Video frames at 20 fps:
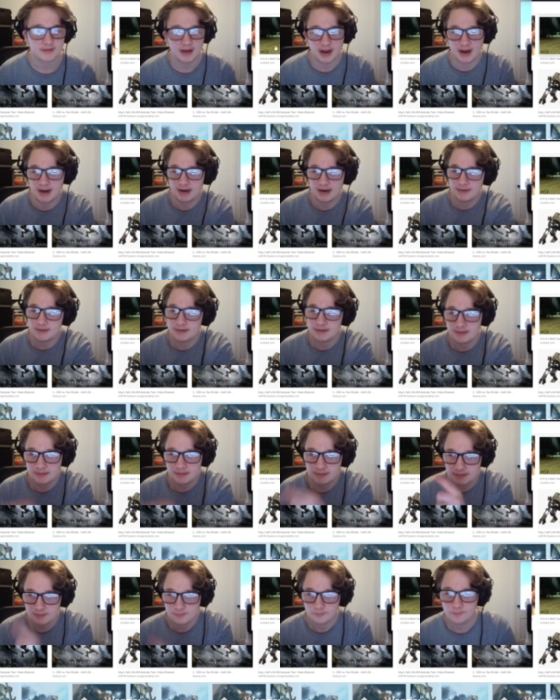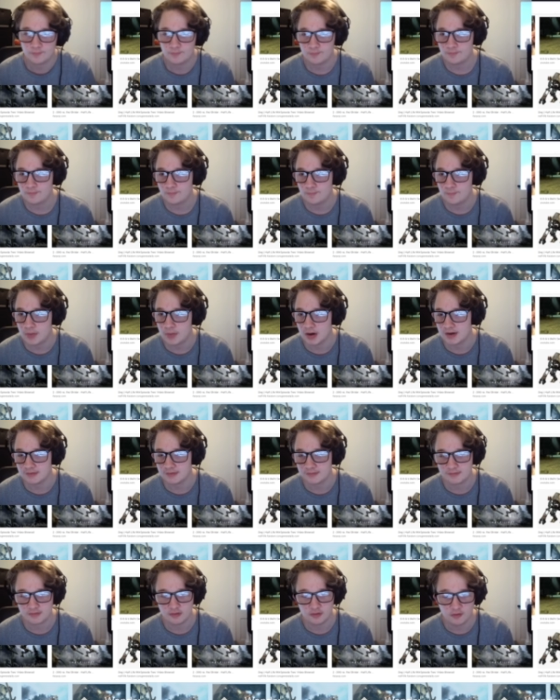guy, but
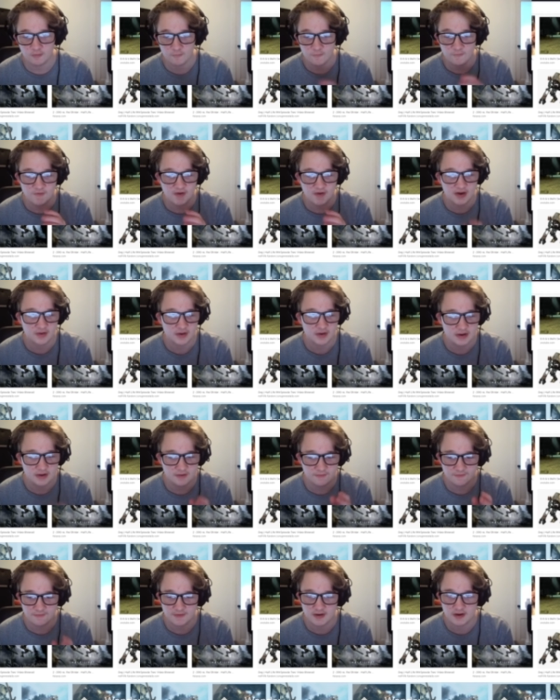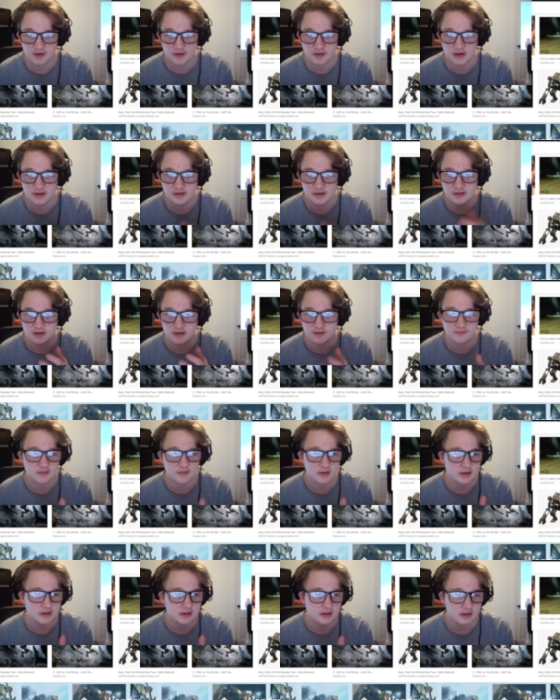it's very very
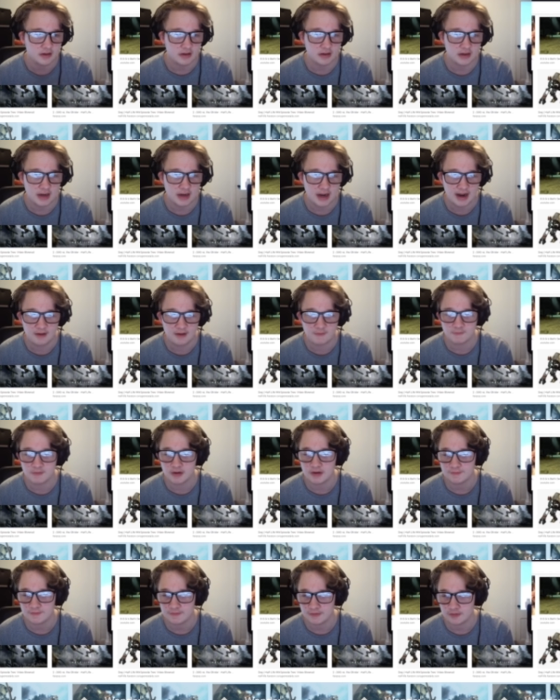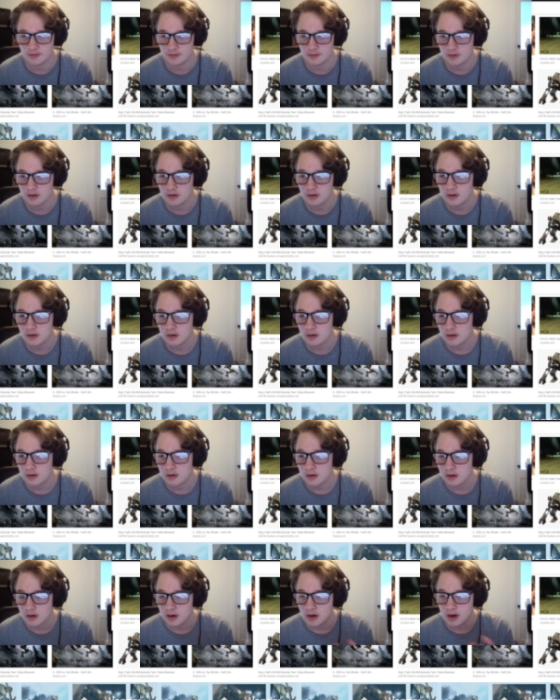different in Half Life Two.
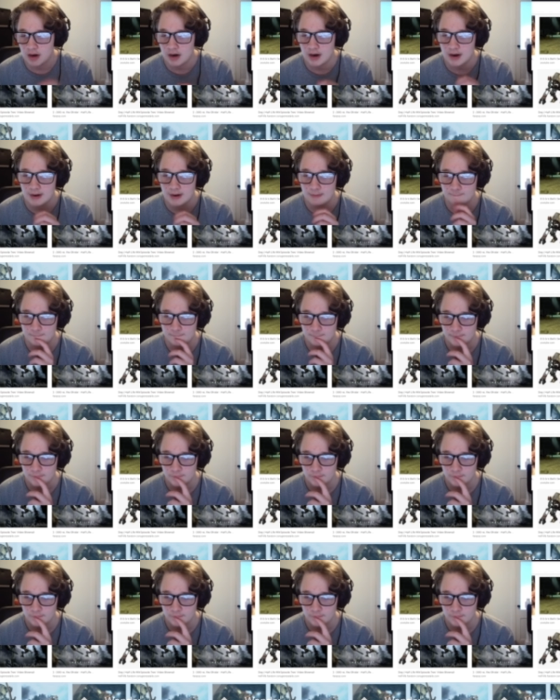Um,